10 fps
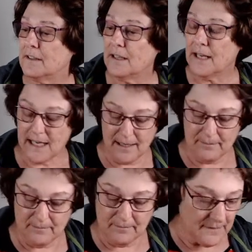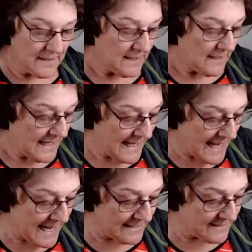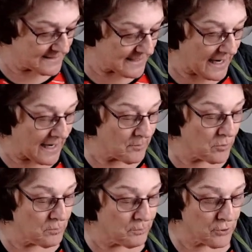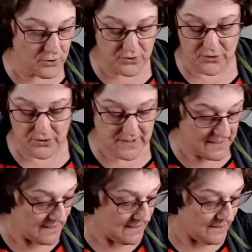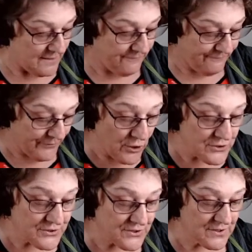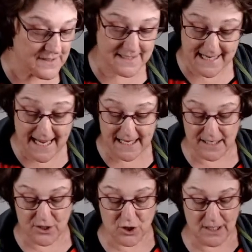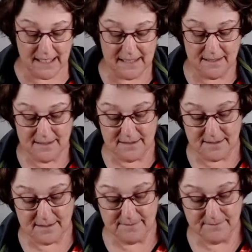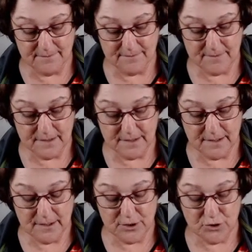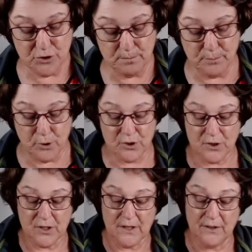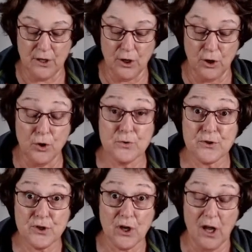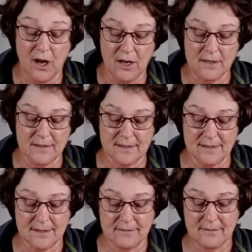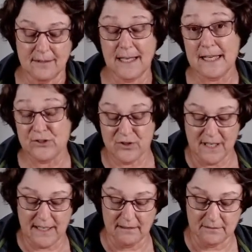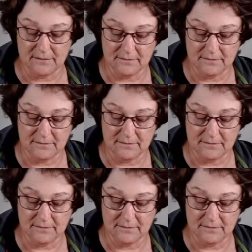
And I will put, the first stage is to put the loose glass into the kiln.